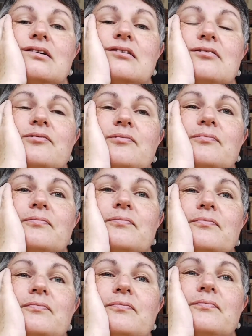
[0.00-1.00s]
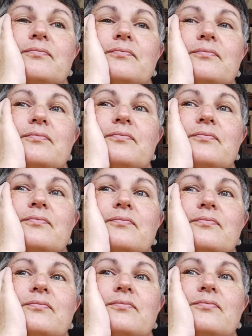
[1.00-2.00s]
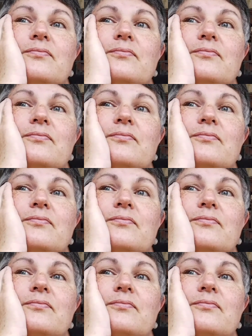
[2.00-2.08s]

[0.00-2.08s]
Nobody speaks.